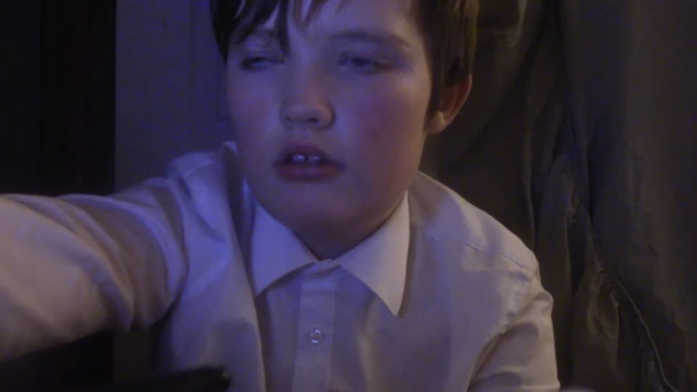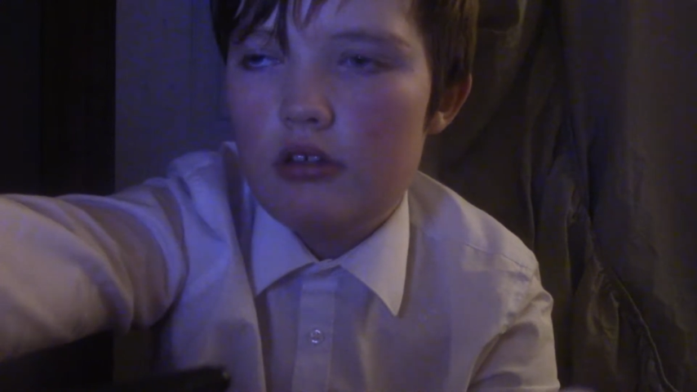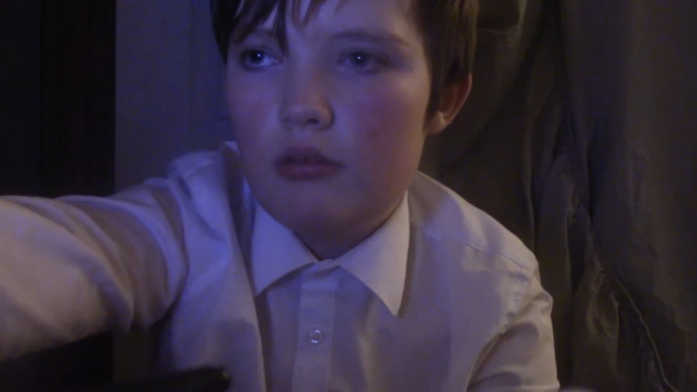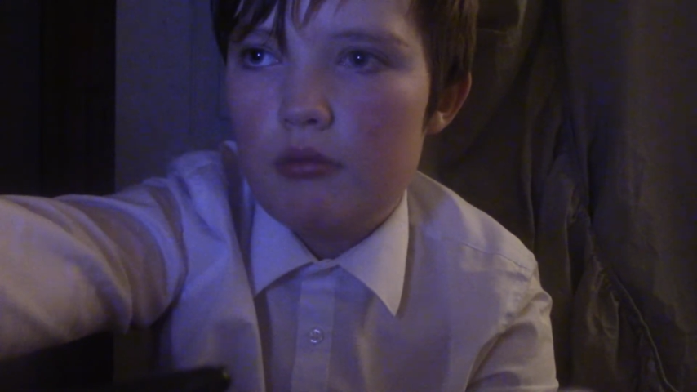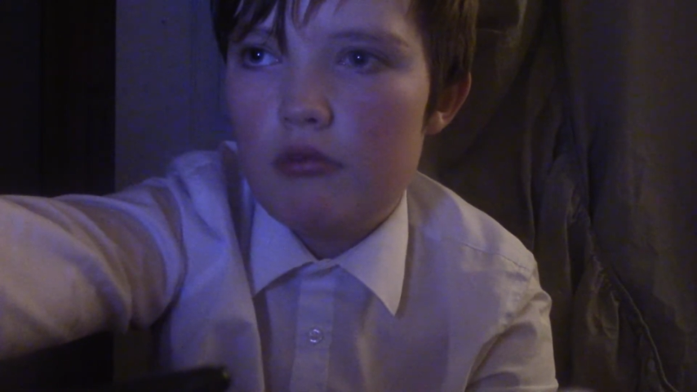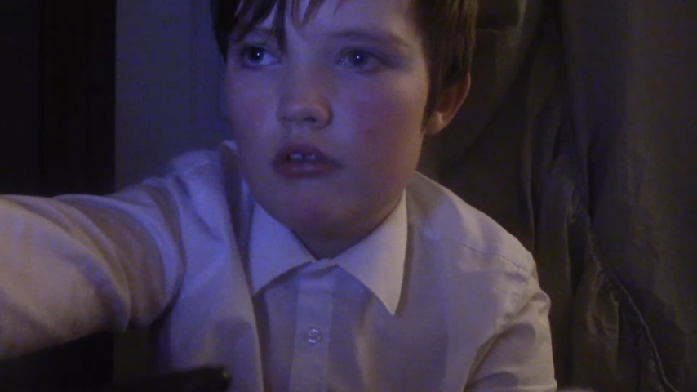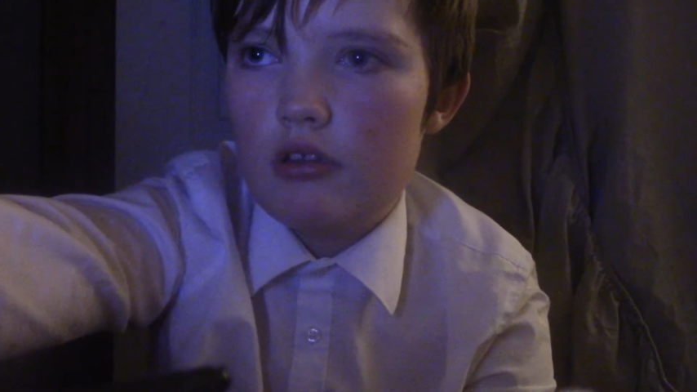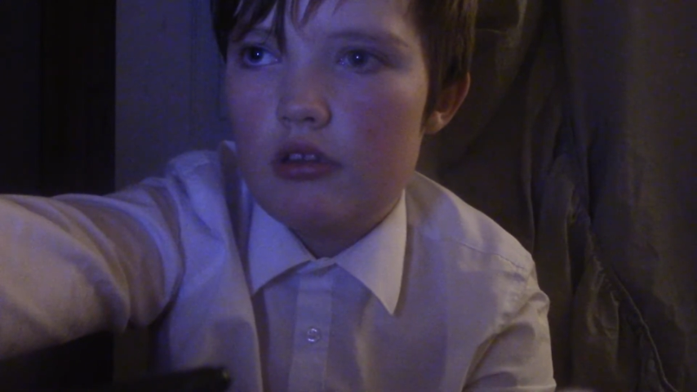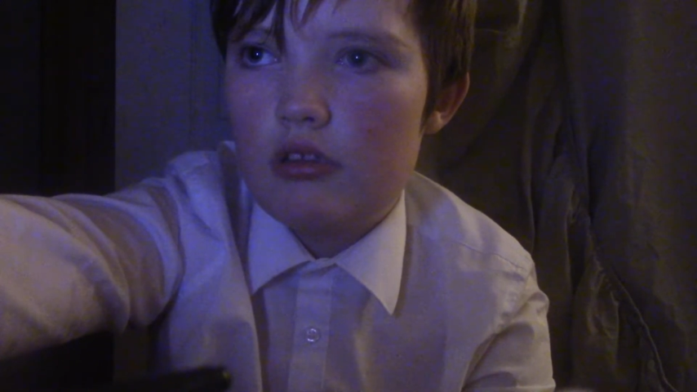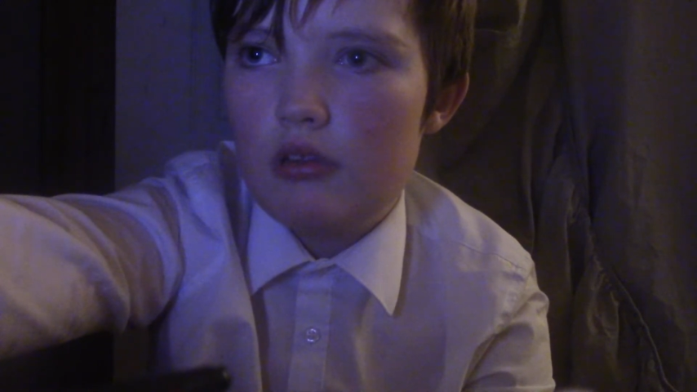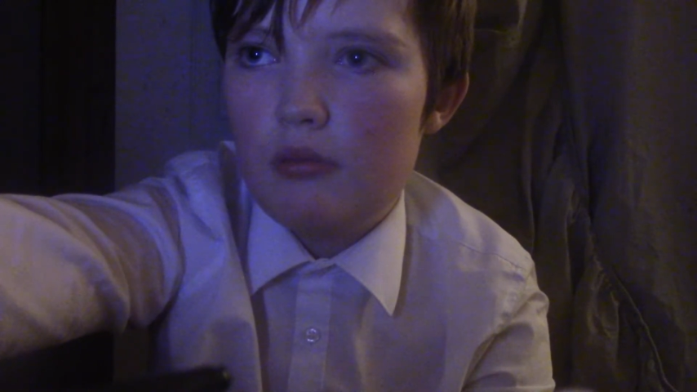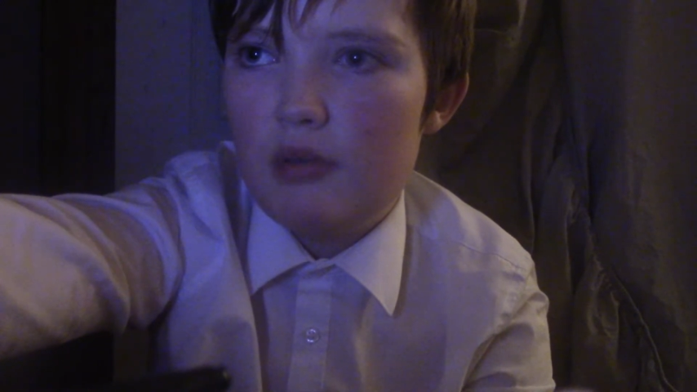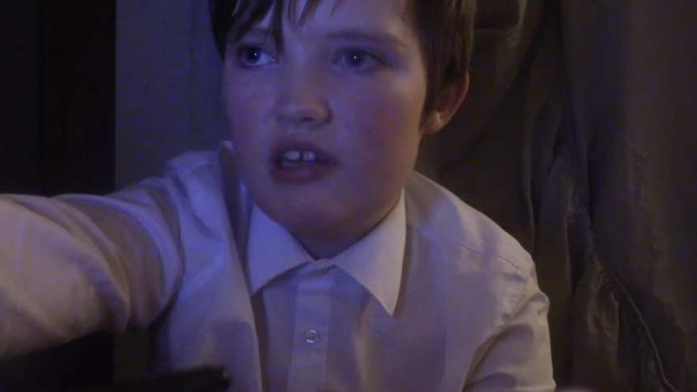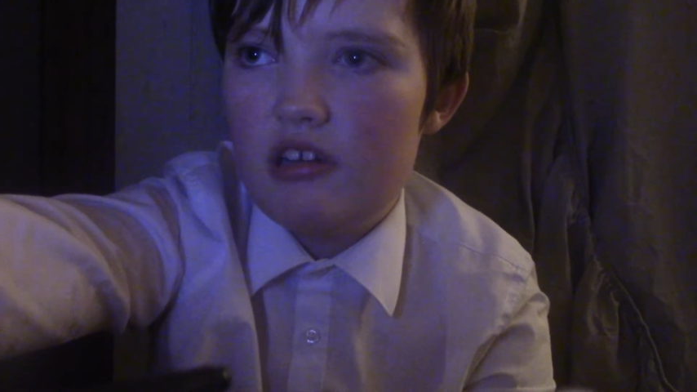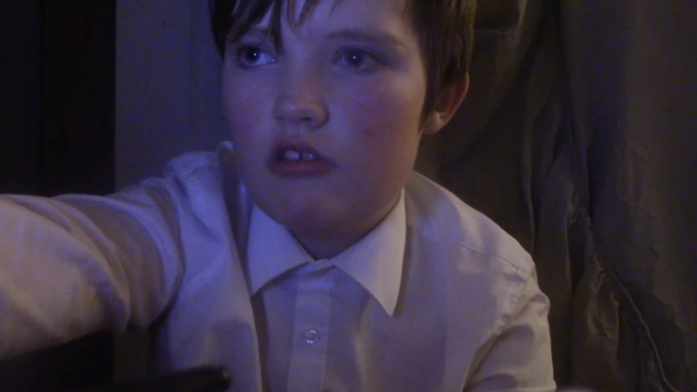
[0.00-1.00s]
she operates in
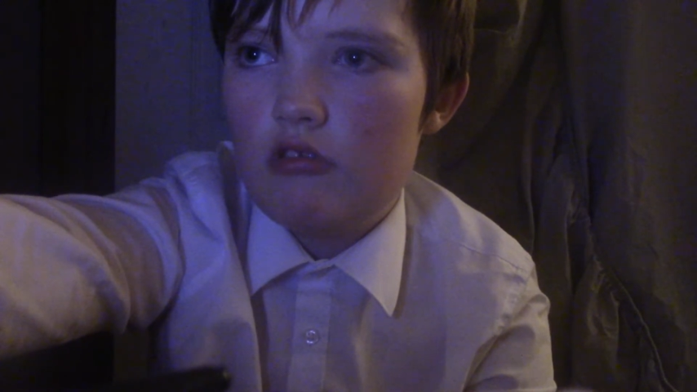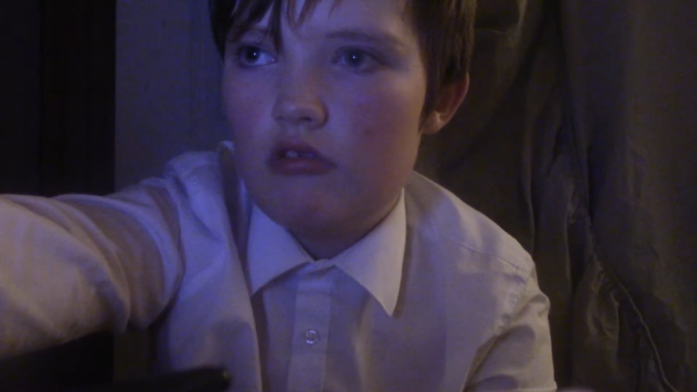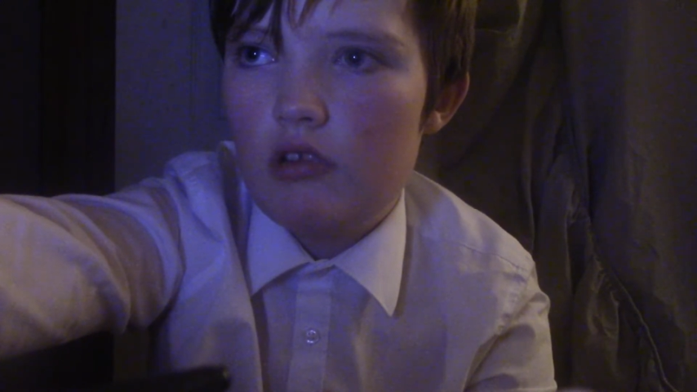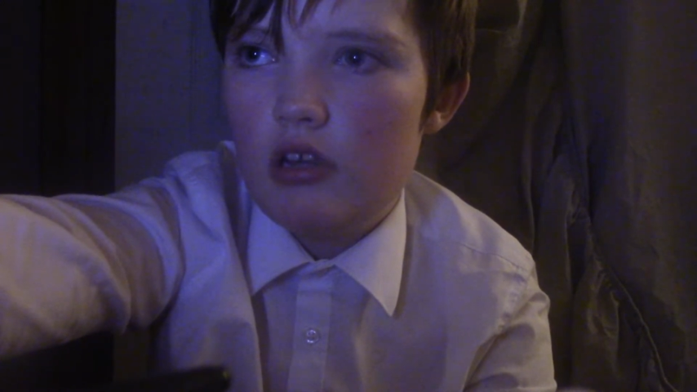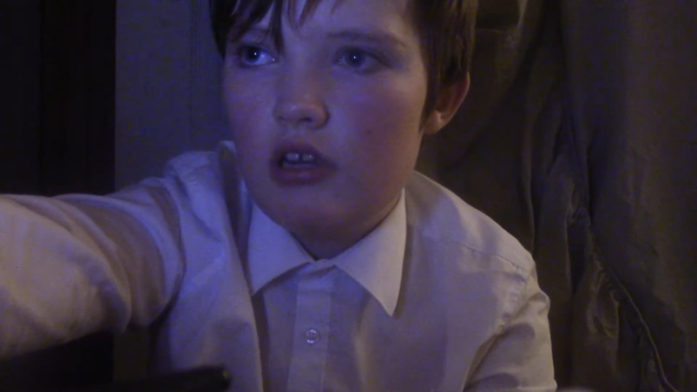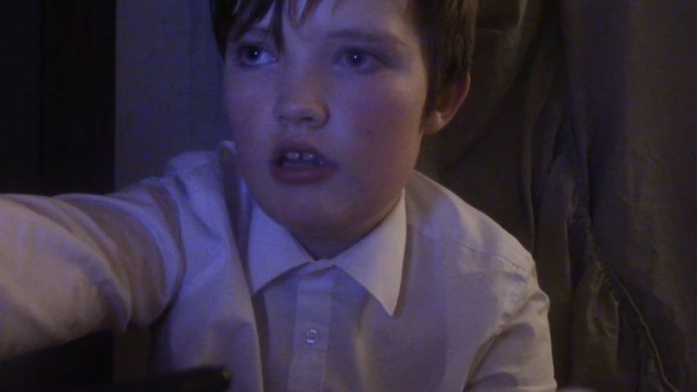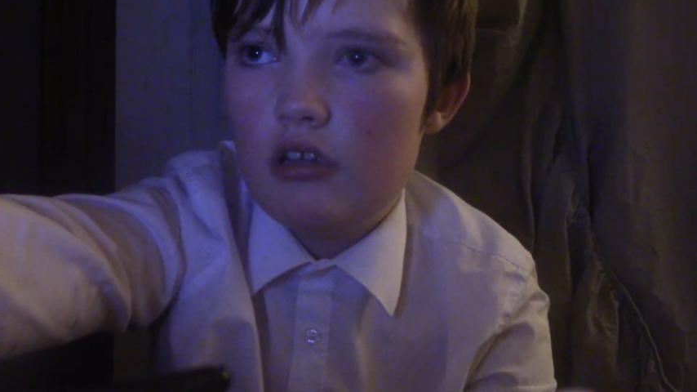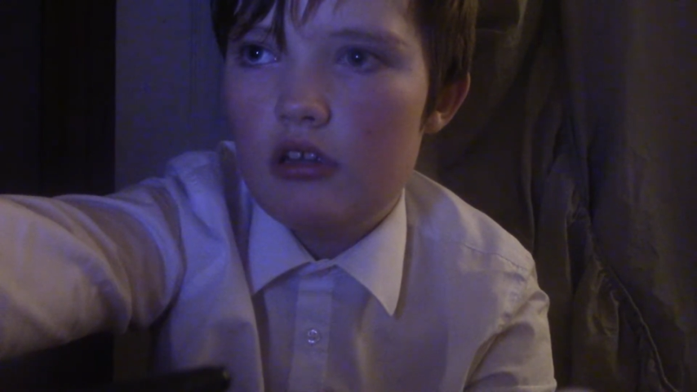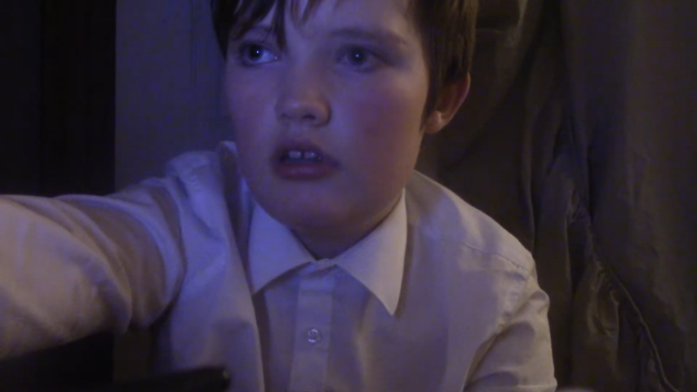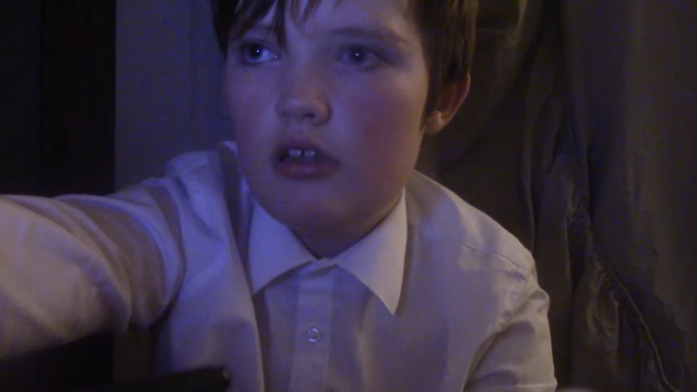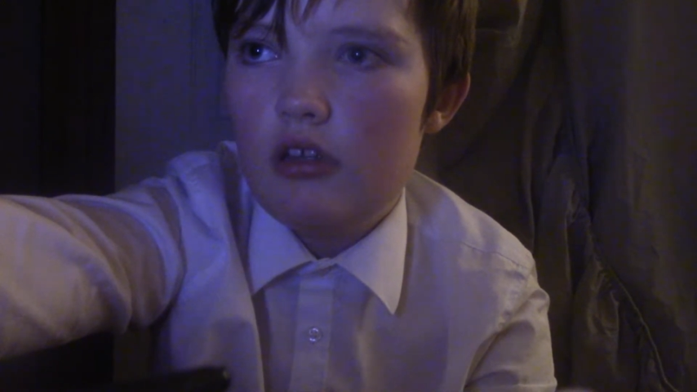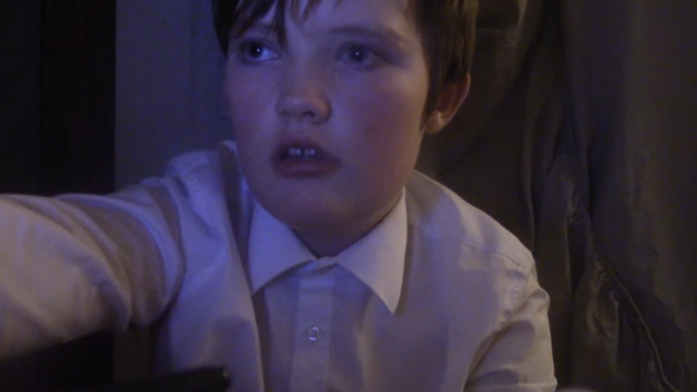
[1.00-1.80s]
the Mediterranean.